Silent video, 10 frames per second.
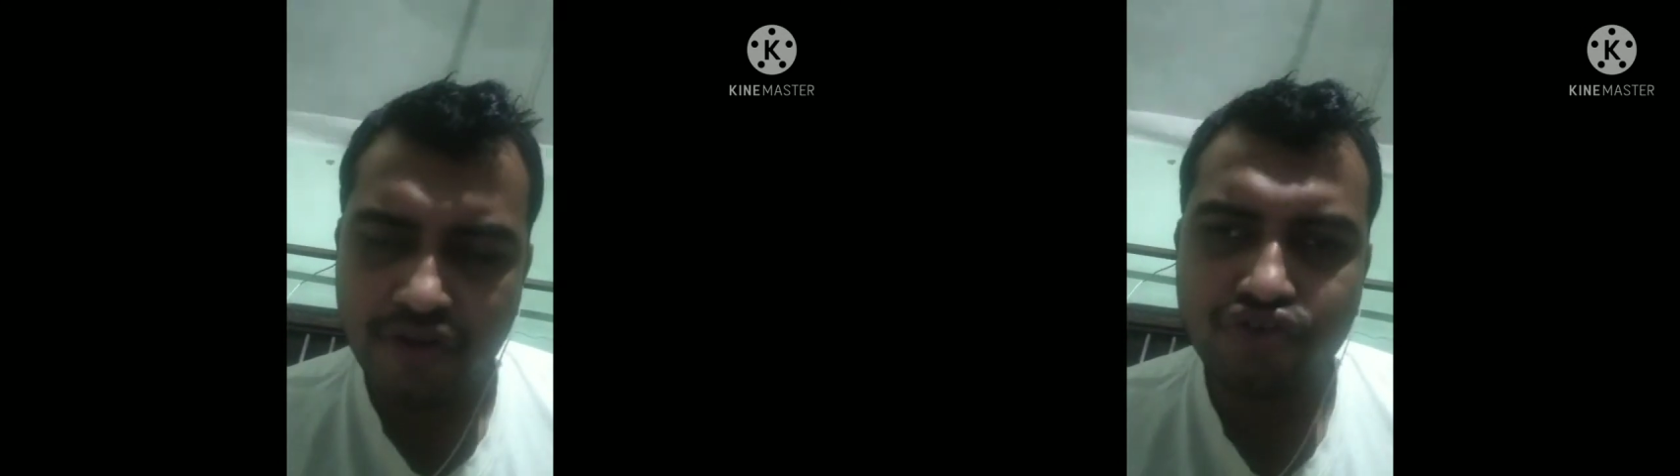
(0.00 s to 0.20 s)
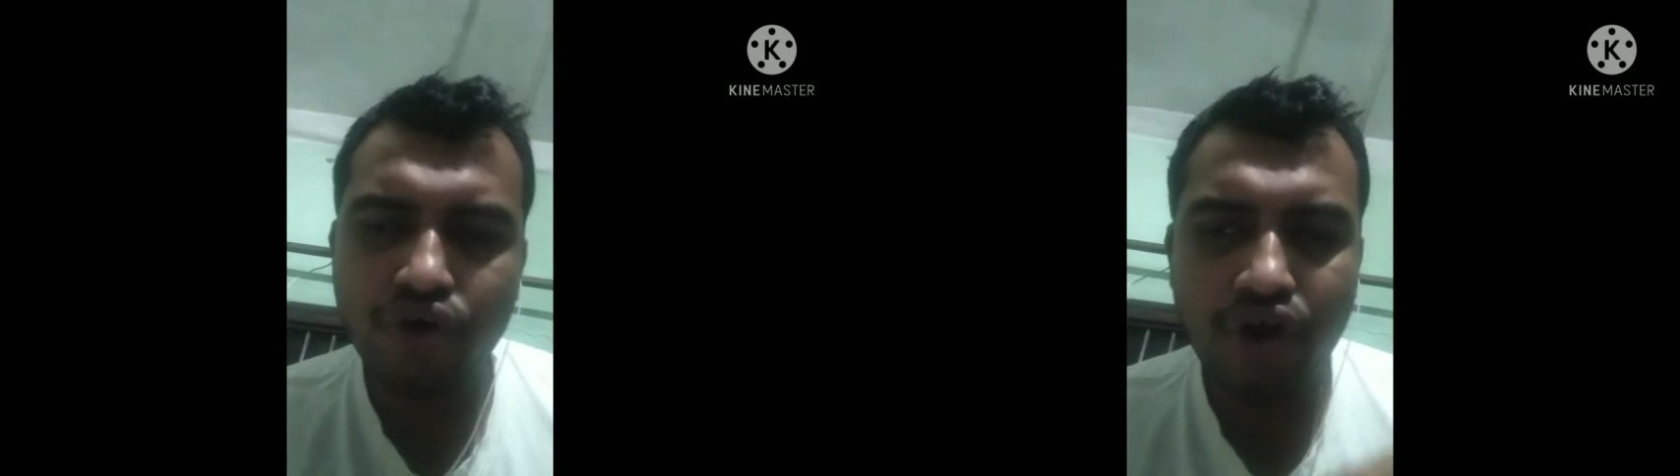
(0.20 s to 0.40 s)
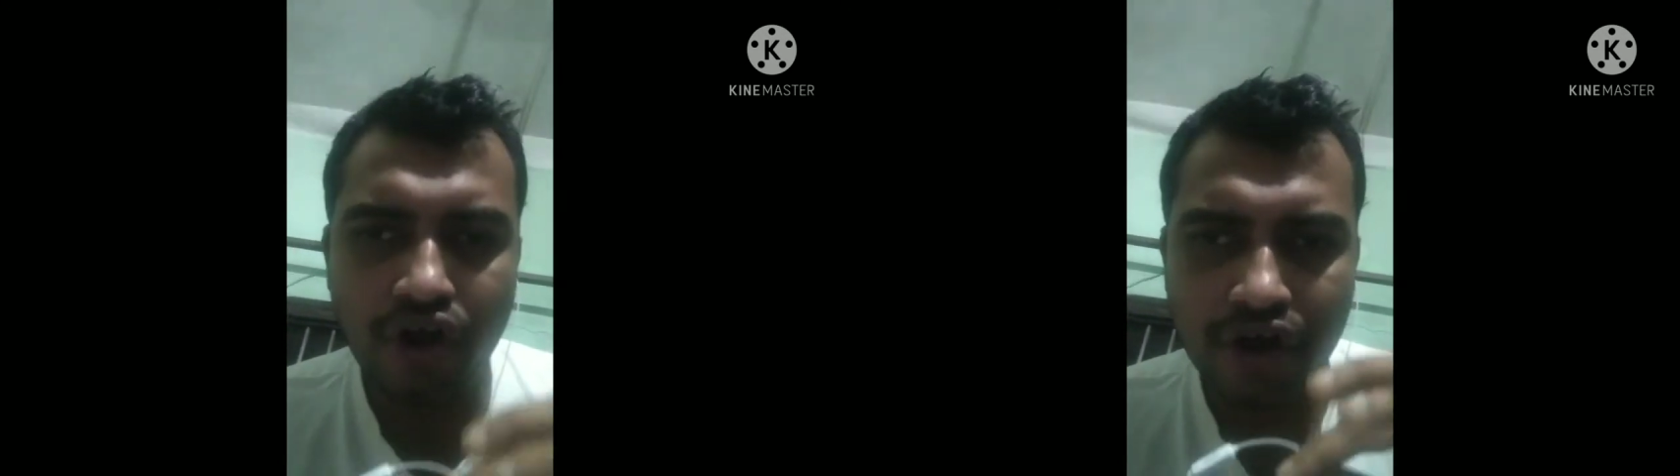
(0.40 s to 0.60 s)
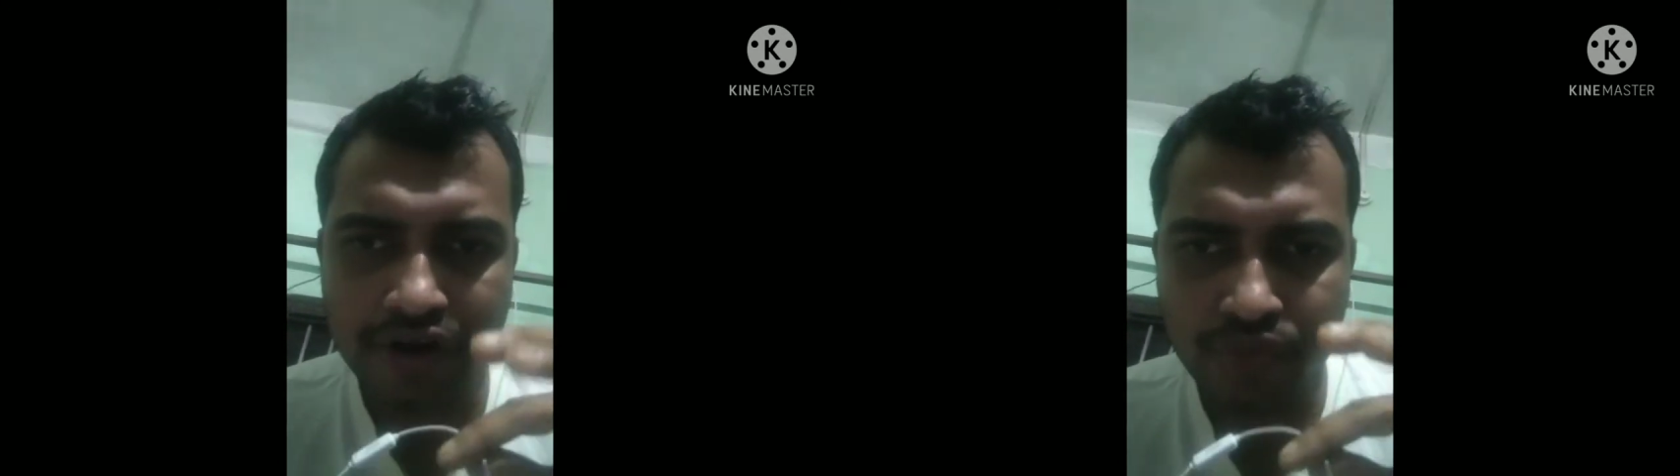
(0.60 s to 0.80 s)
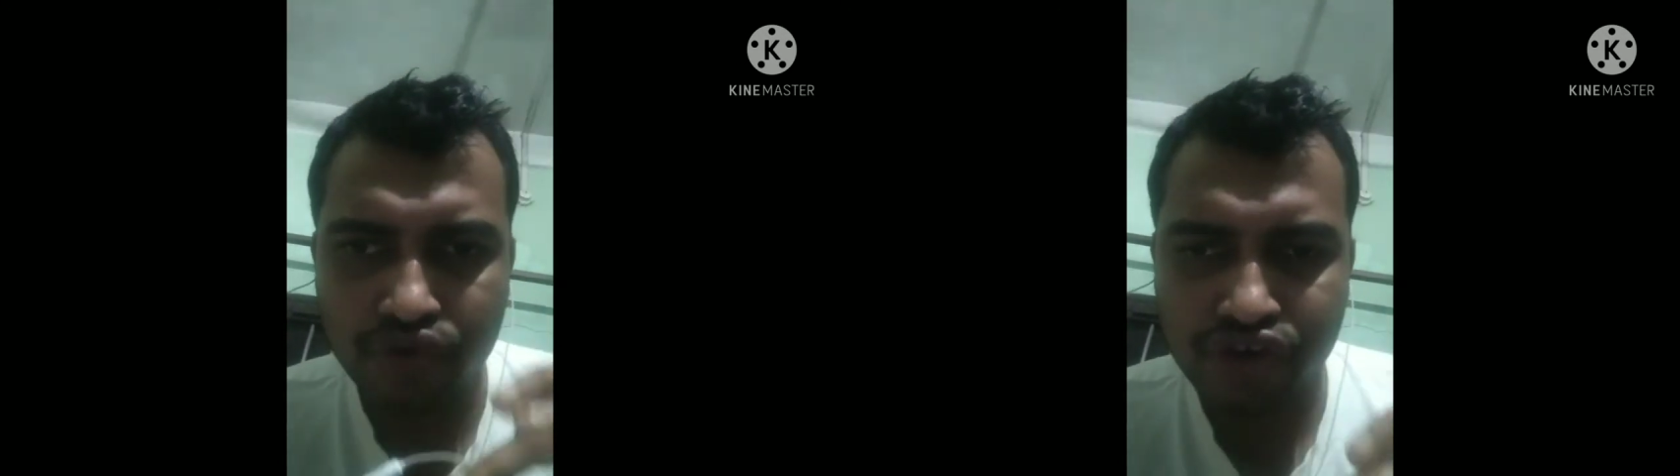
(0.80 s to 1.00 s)
So
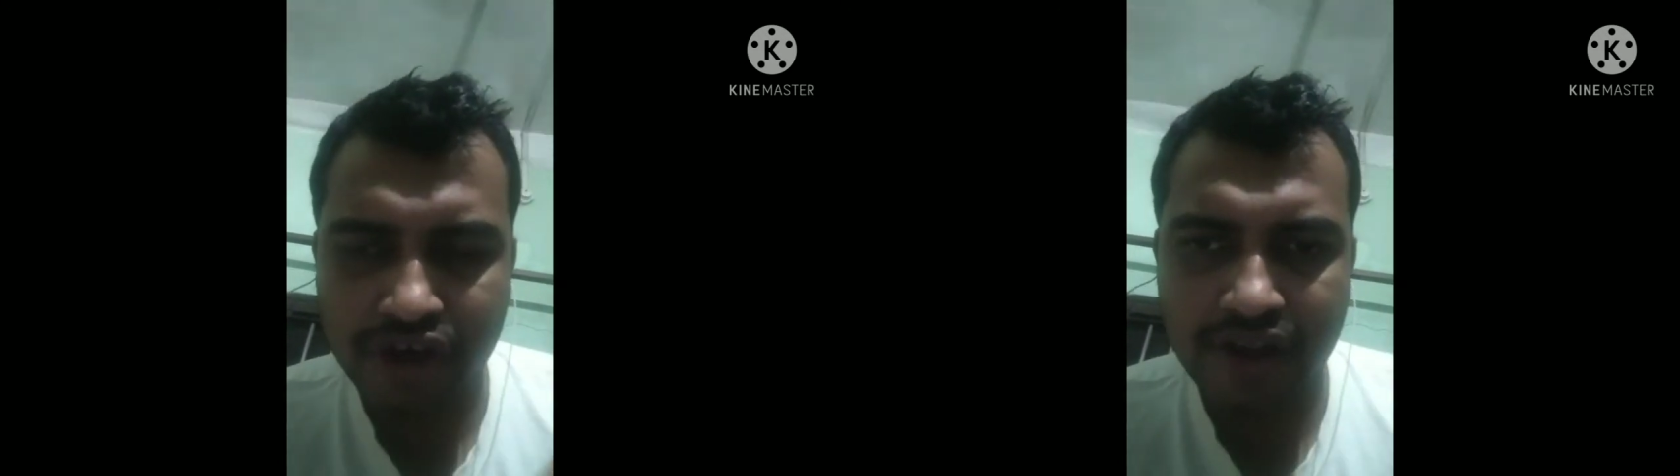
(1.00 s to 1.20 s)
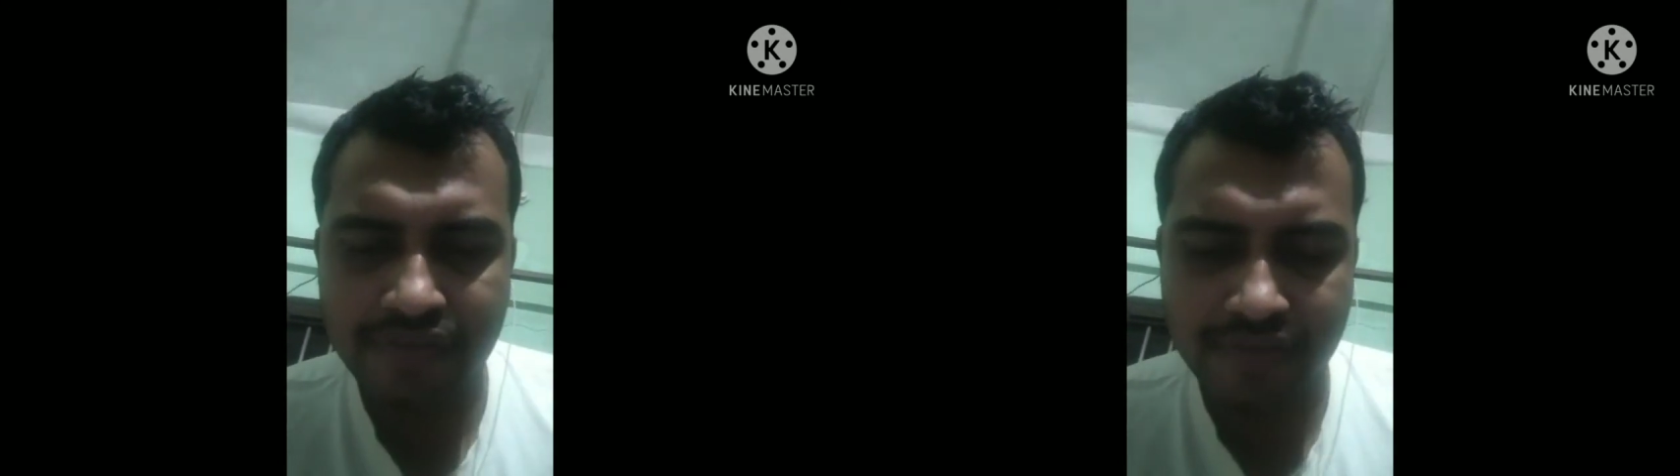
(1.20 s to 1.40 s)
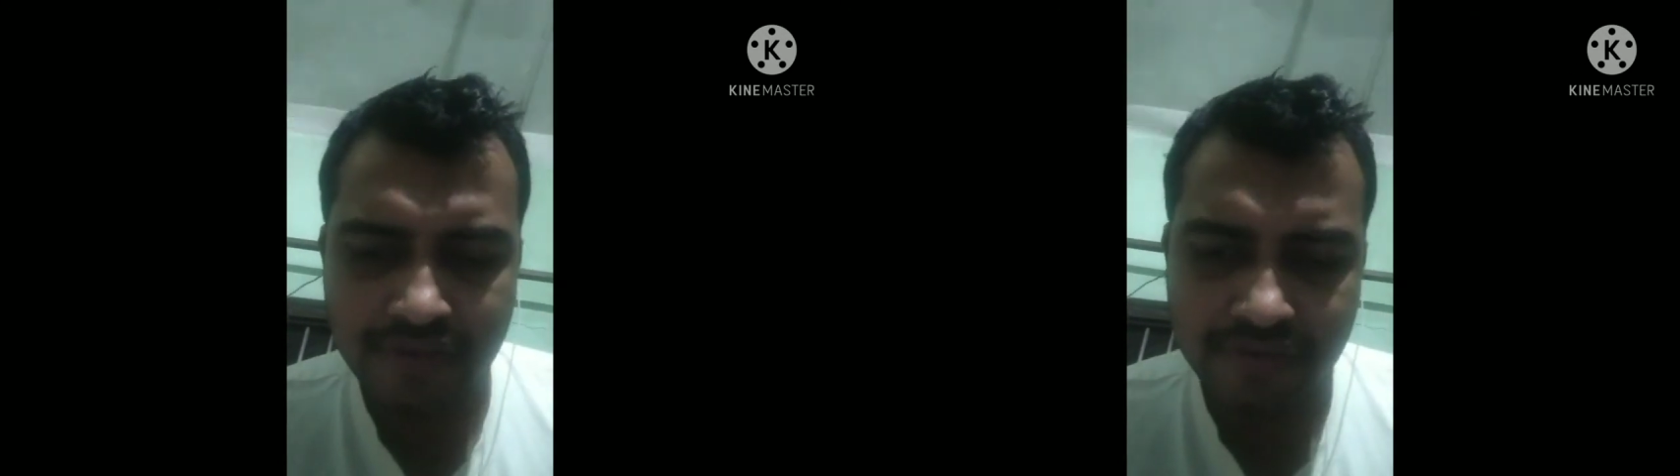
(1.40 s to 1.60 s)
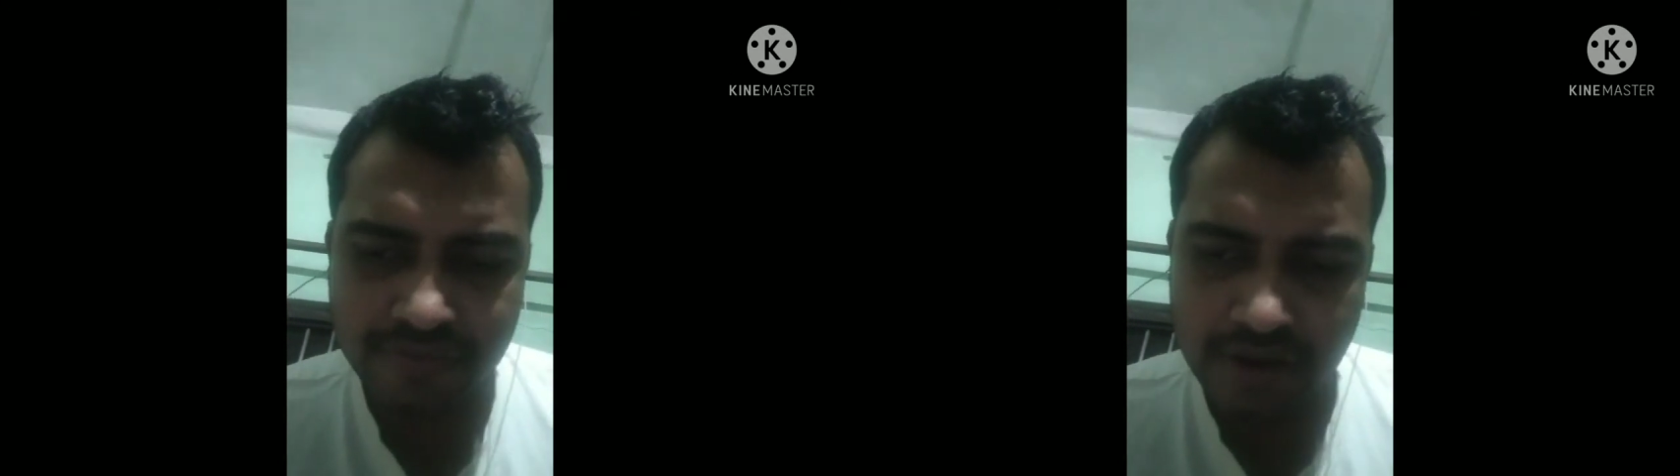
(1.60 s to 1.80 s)
due to secretions,